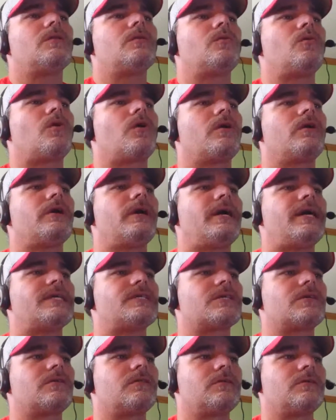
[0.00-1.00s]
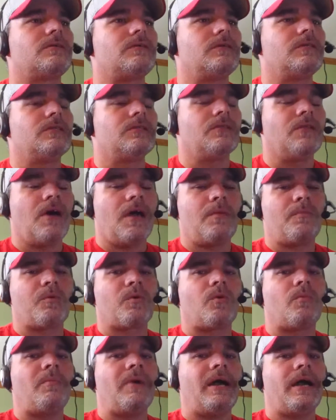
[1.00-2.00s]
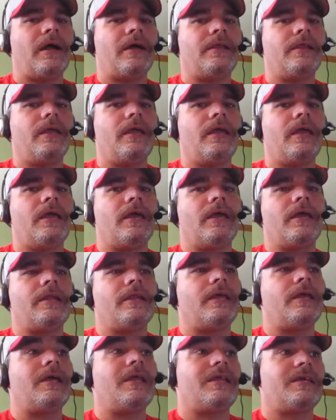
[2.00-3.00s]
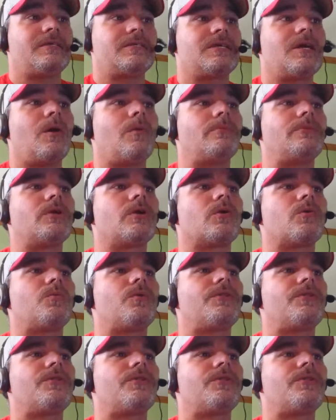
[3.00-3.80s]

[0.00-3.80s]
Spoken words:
Laura has Lyme real bad, and it has helped her